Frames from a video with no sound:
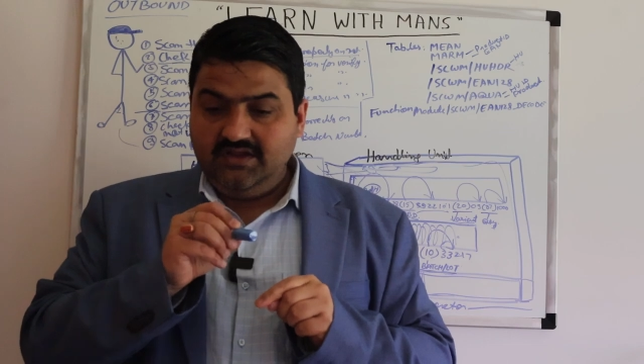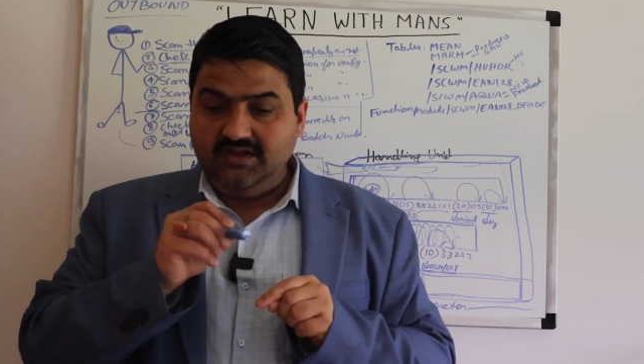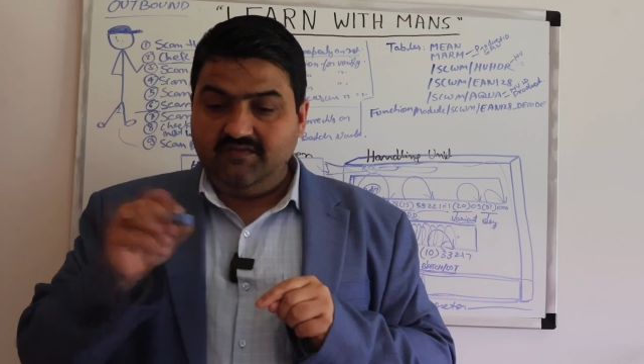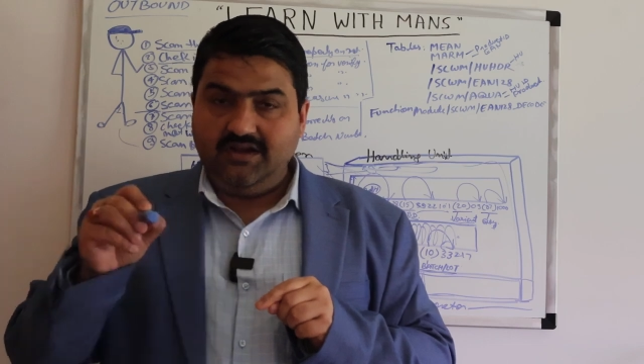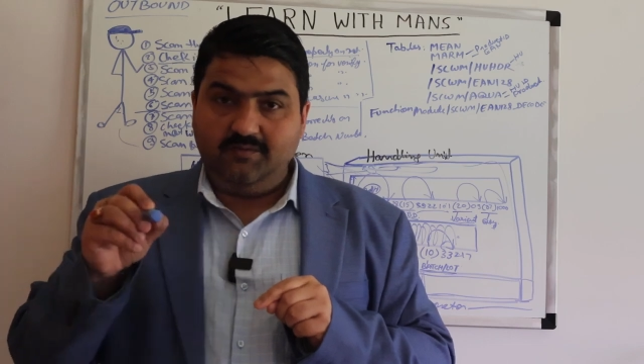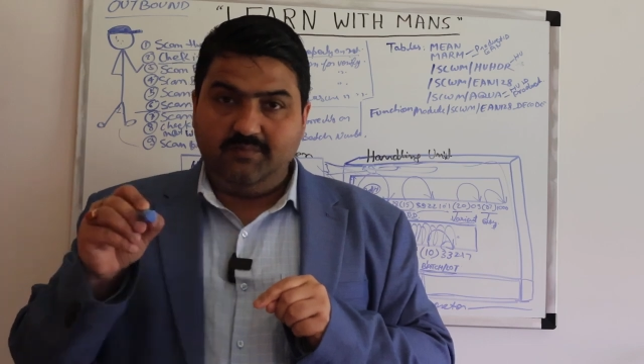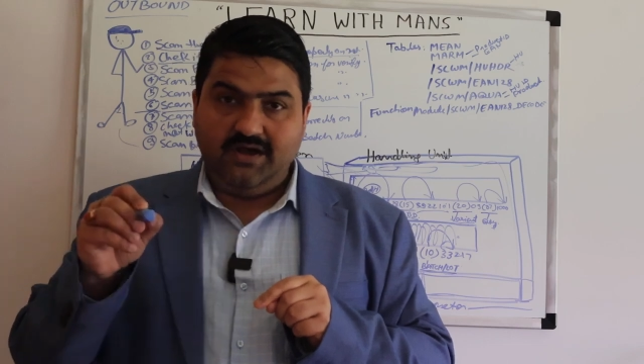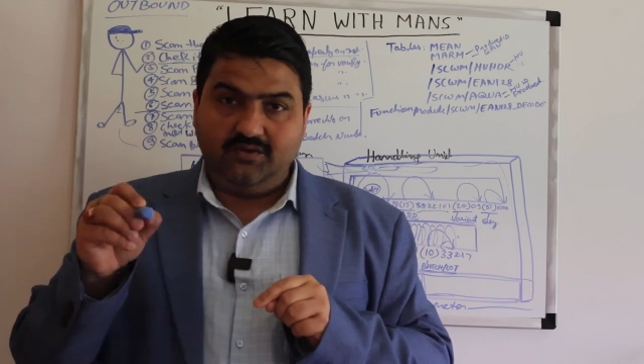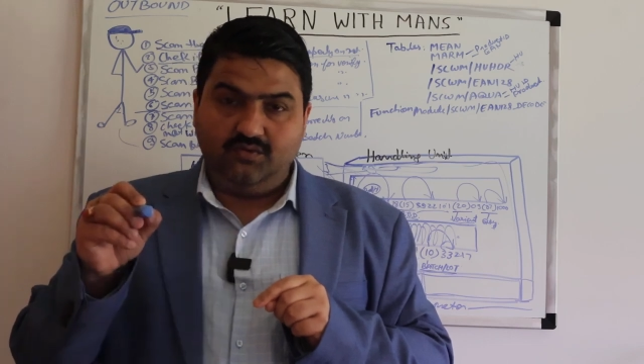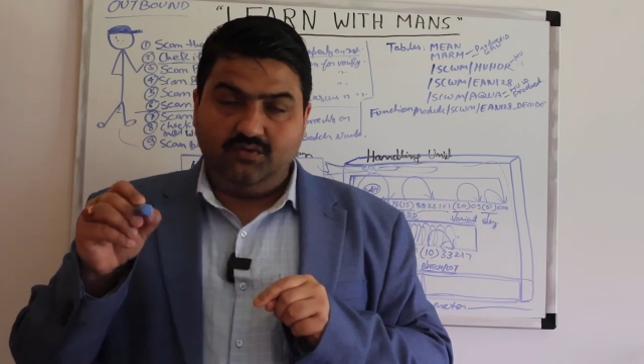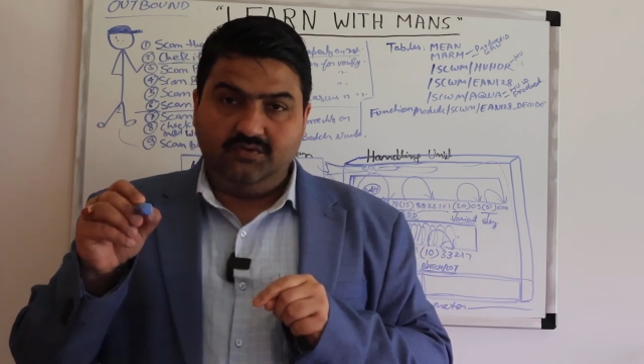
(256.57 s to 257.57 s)
invalid
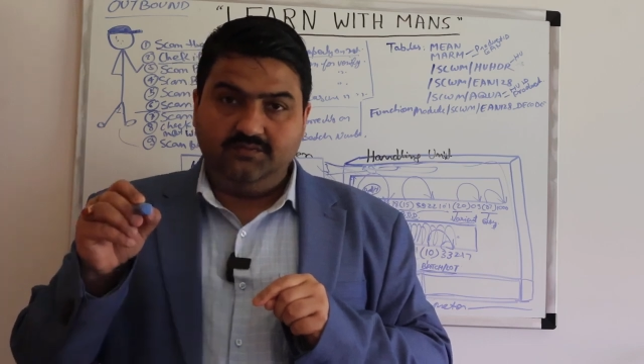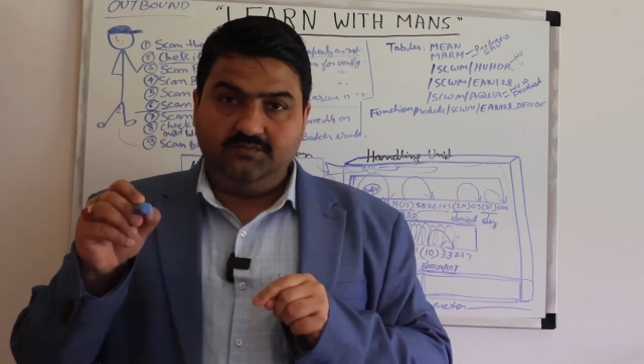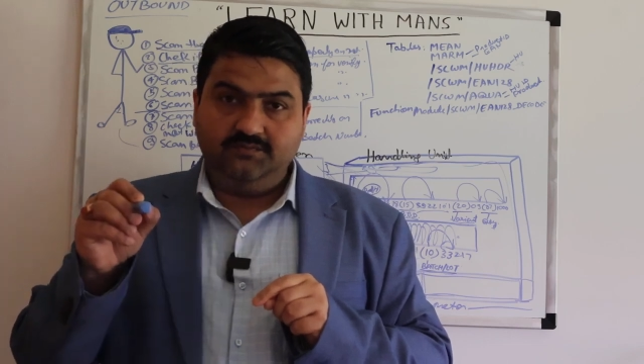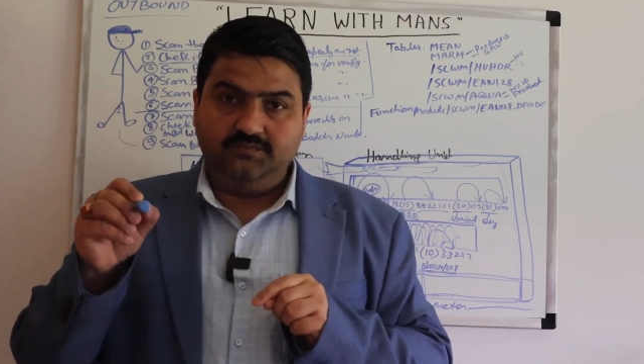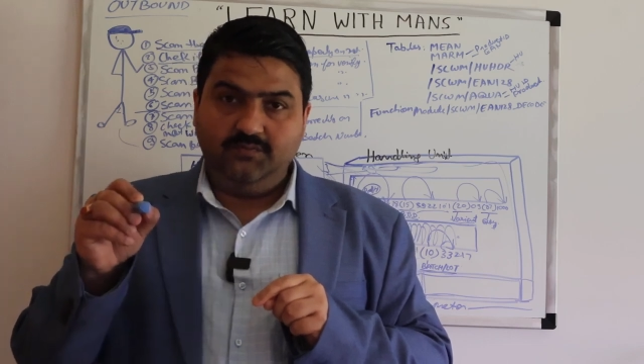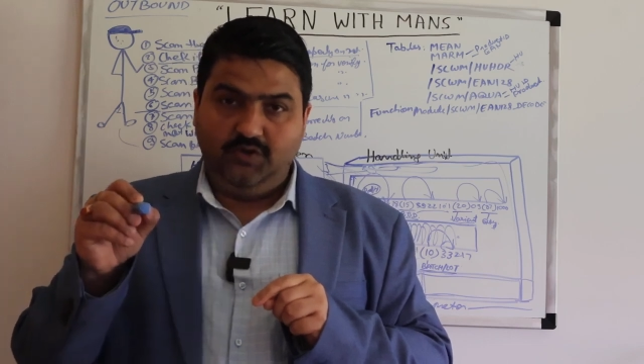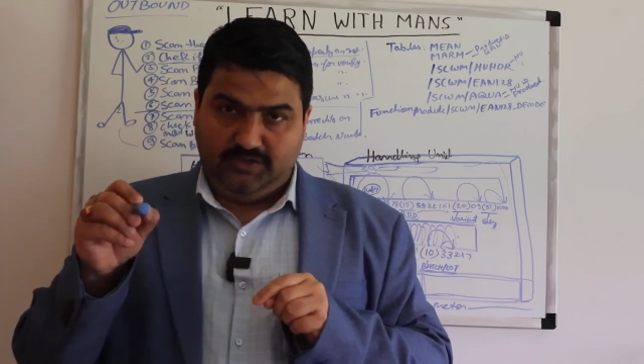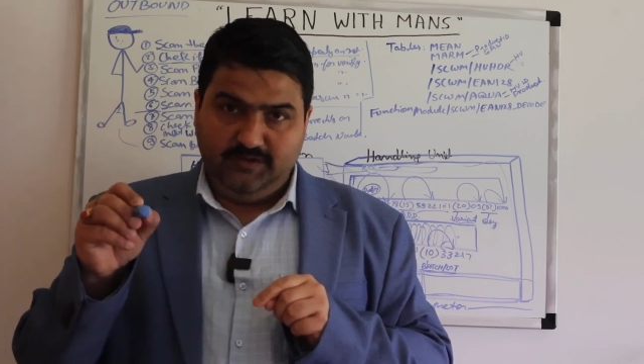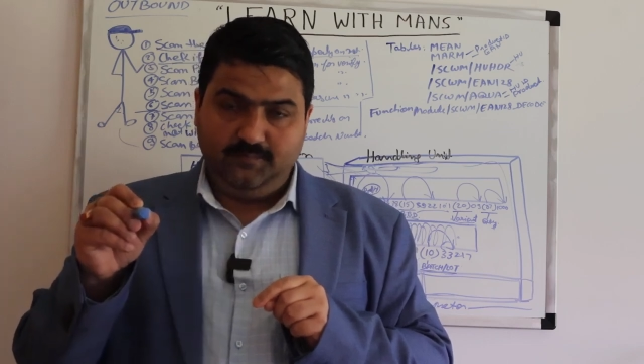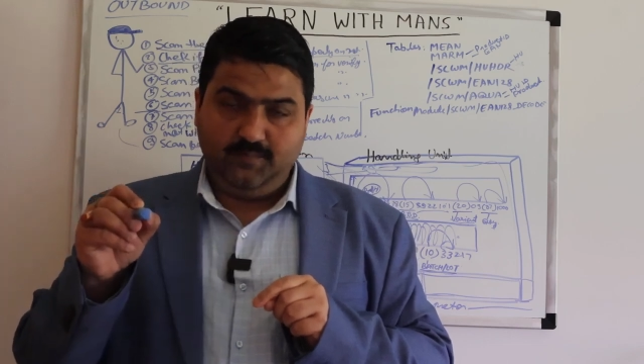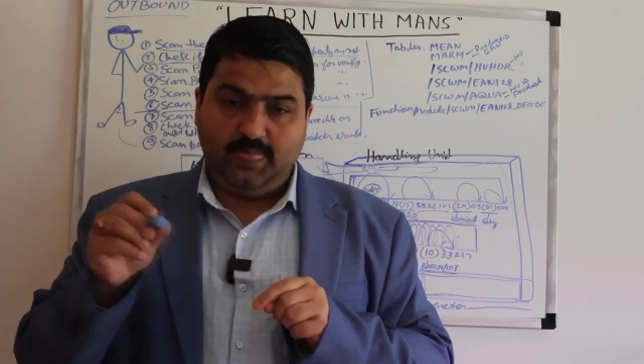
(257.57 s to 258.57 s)
barcode.
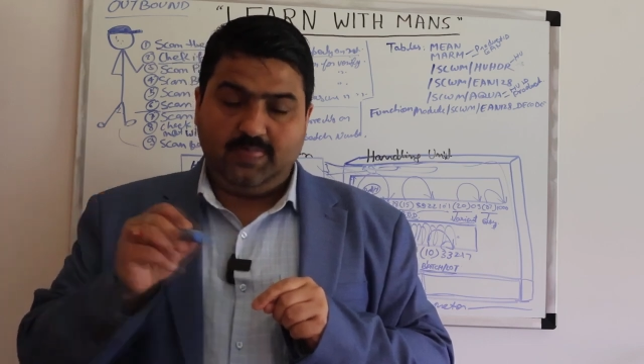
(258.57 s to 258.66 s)
Okay,